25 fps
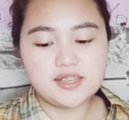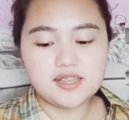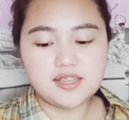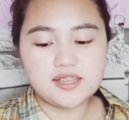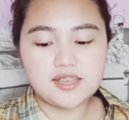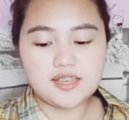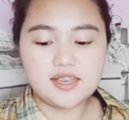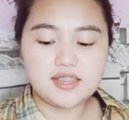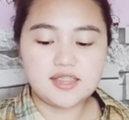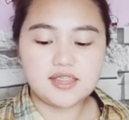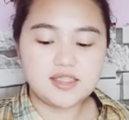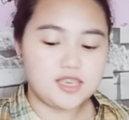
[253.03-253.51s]

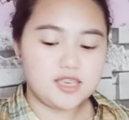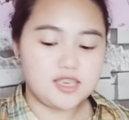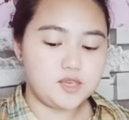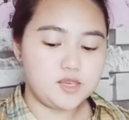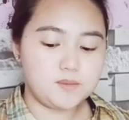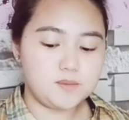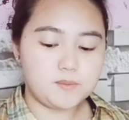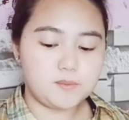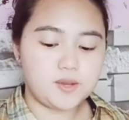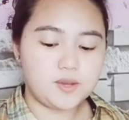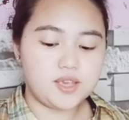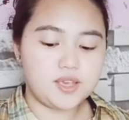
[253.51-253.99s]
Thank you po.
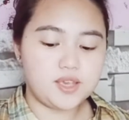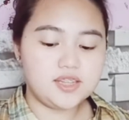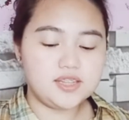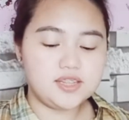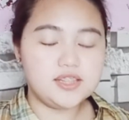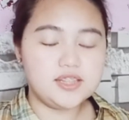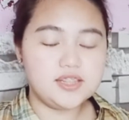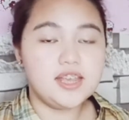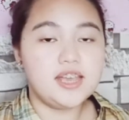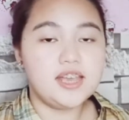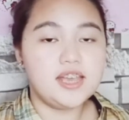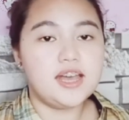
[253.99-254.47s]
And
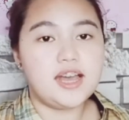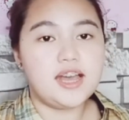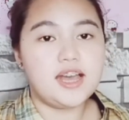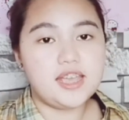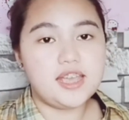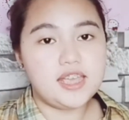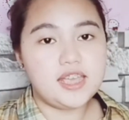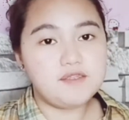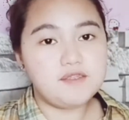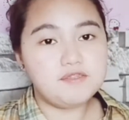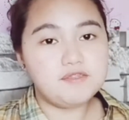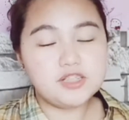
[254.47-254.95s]
I have
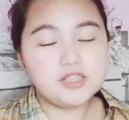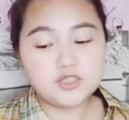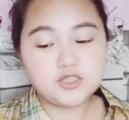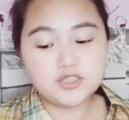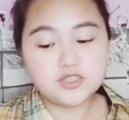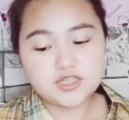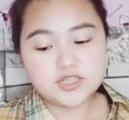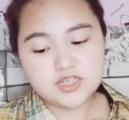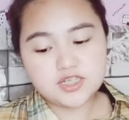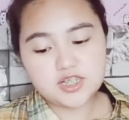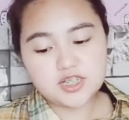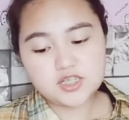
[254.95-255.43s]
another
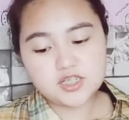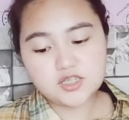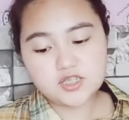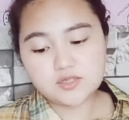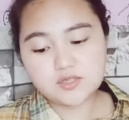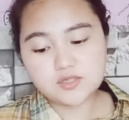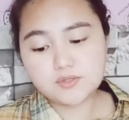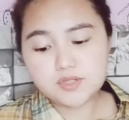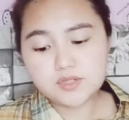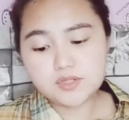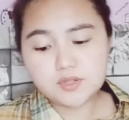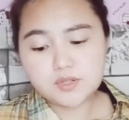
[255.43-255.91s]
suggestion to
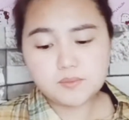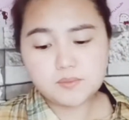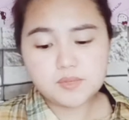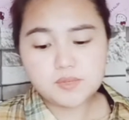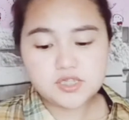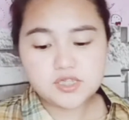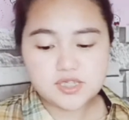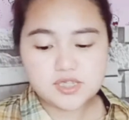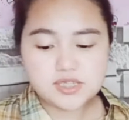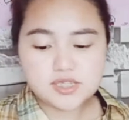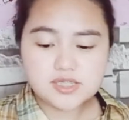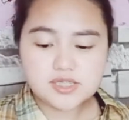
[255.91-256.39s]
her, which
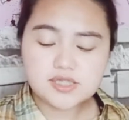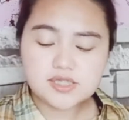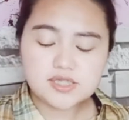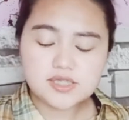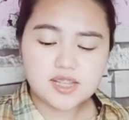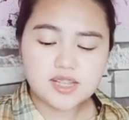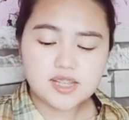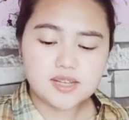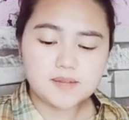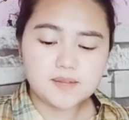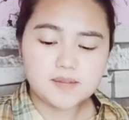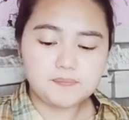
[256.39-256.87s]
is na,
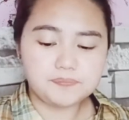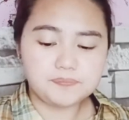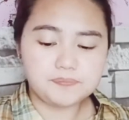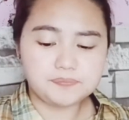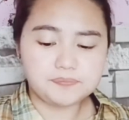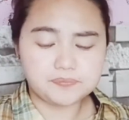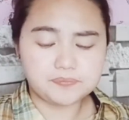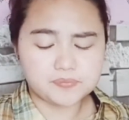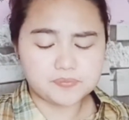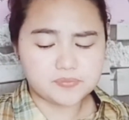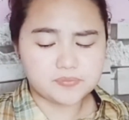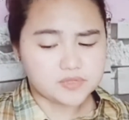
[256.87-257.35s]

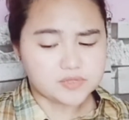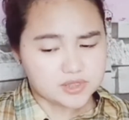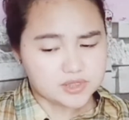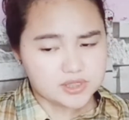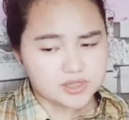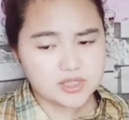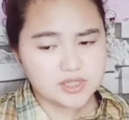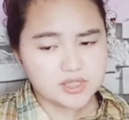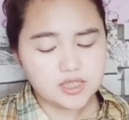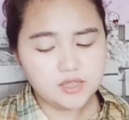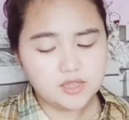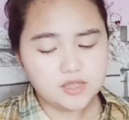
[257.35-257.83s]

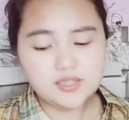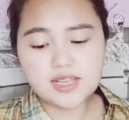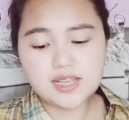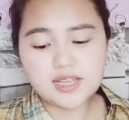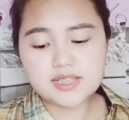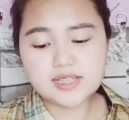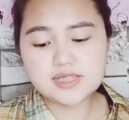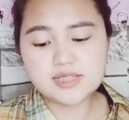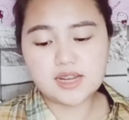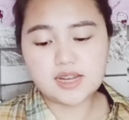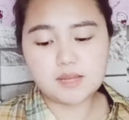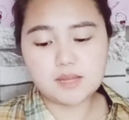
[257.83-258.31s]
yun nga,
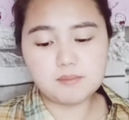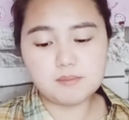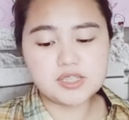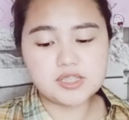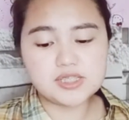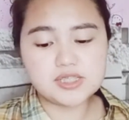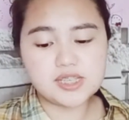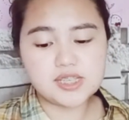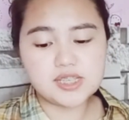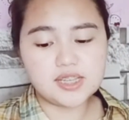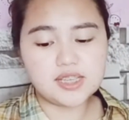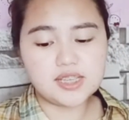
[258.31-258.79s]
sinabi ko sa
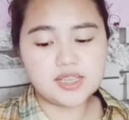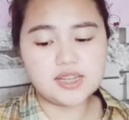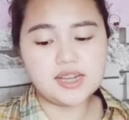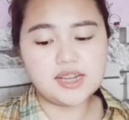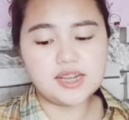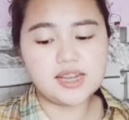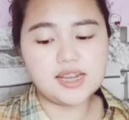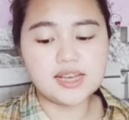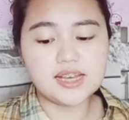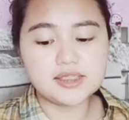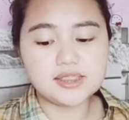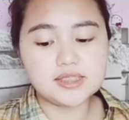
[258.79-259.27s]
kanya na
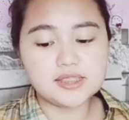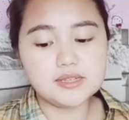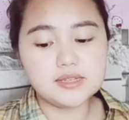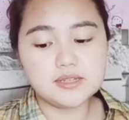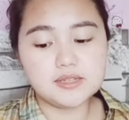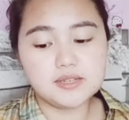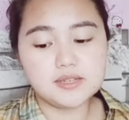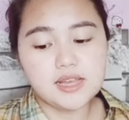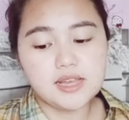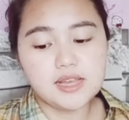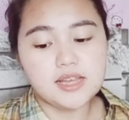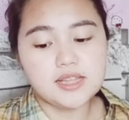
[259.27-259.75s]
lahat
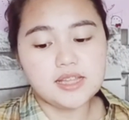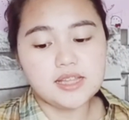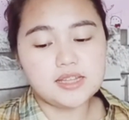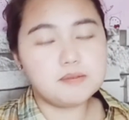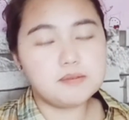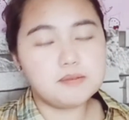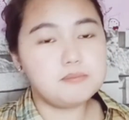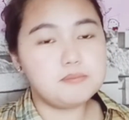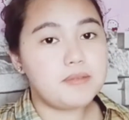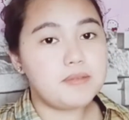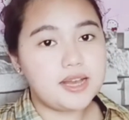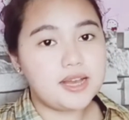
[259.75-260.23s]
ng
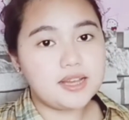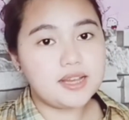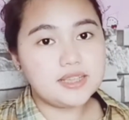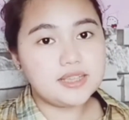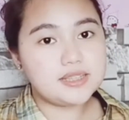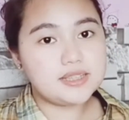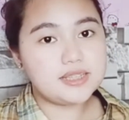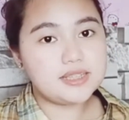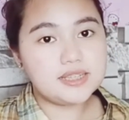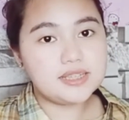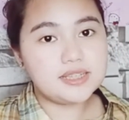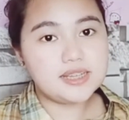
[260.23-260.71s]
bagay
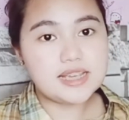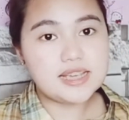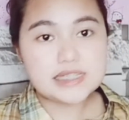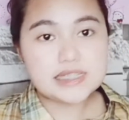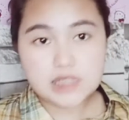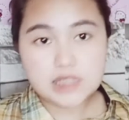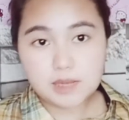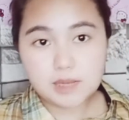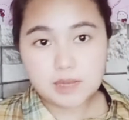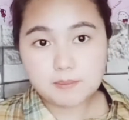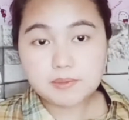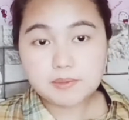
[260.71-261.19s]
talaga is
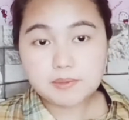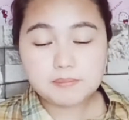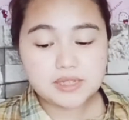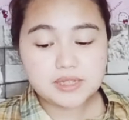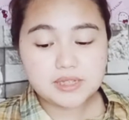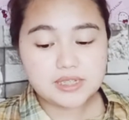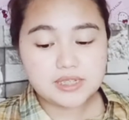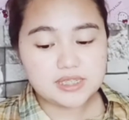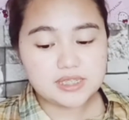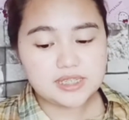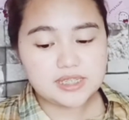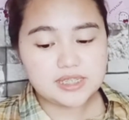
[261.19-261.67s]
dapat
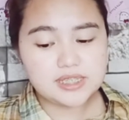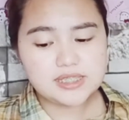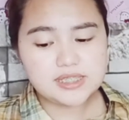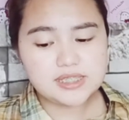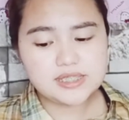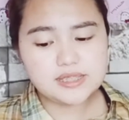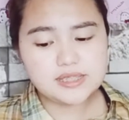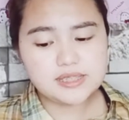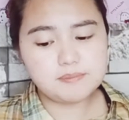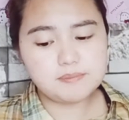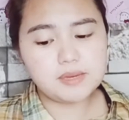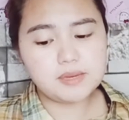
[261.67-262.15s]

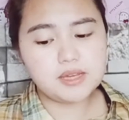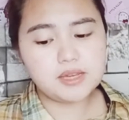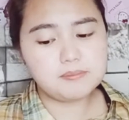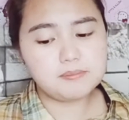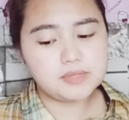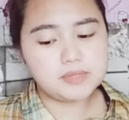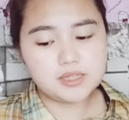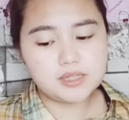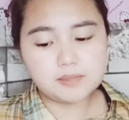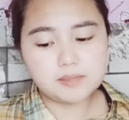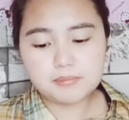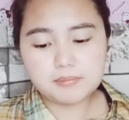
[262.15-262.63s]
pinag-iisipan,
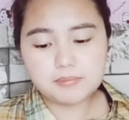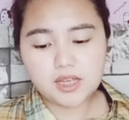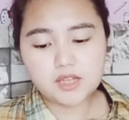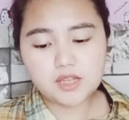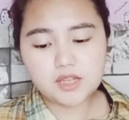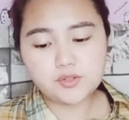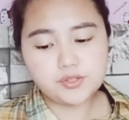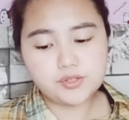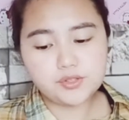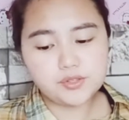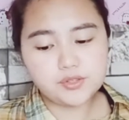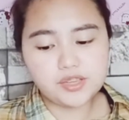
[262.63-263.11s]
pinaplano.
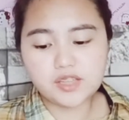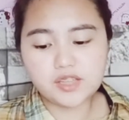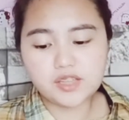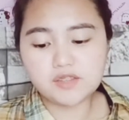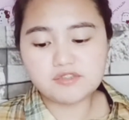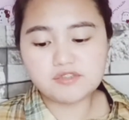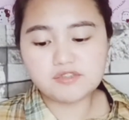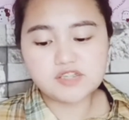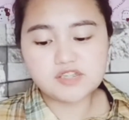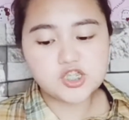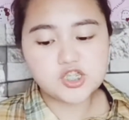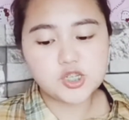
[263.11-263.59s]
You can't
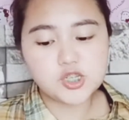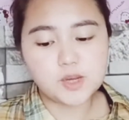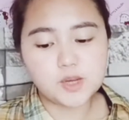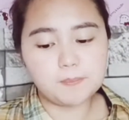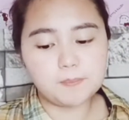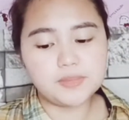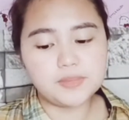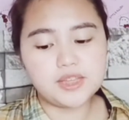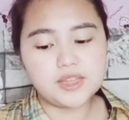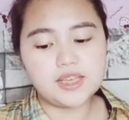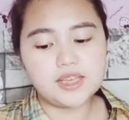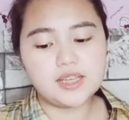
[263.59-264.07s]
rush
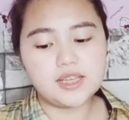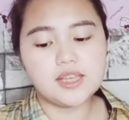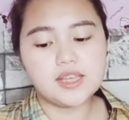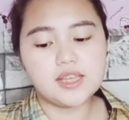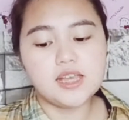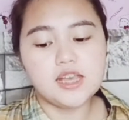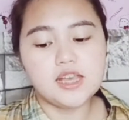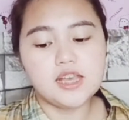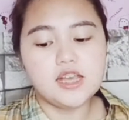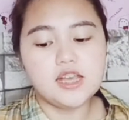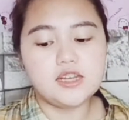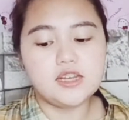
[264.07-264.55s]
something
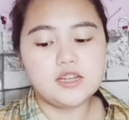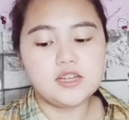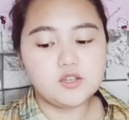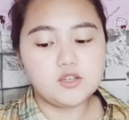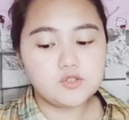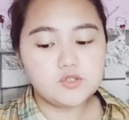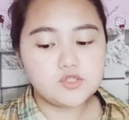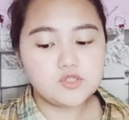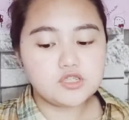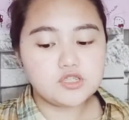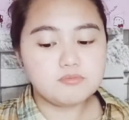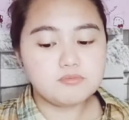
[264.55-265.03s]
na
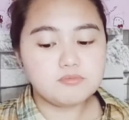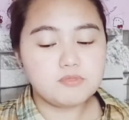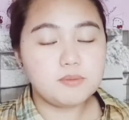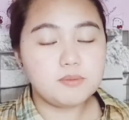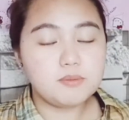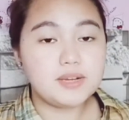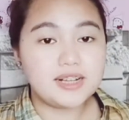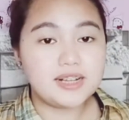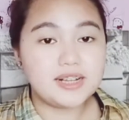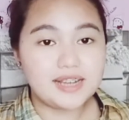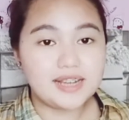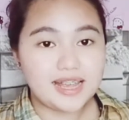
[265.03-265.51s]
gusto mo
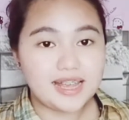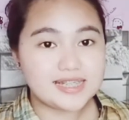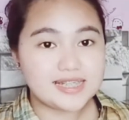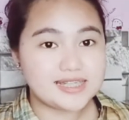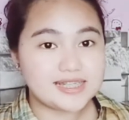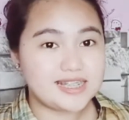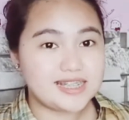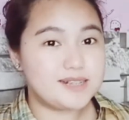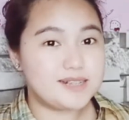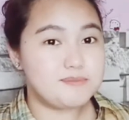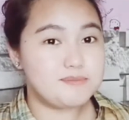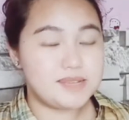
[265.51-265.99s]
mag-last ng
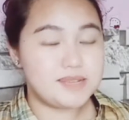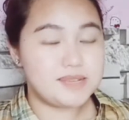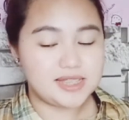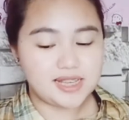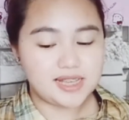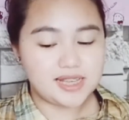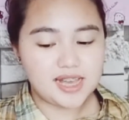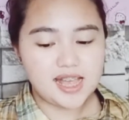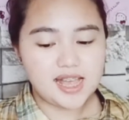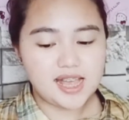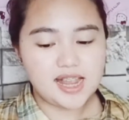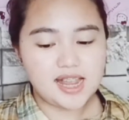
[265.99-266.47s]

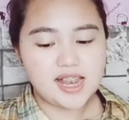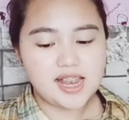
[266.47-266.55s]
matagal.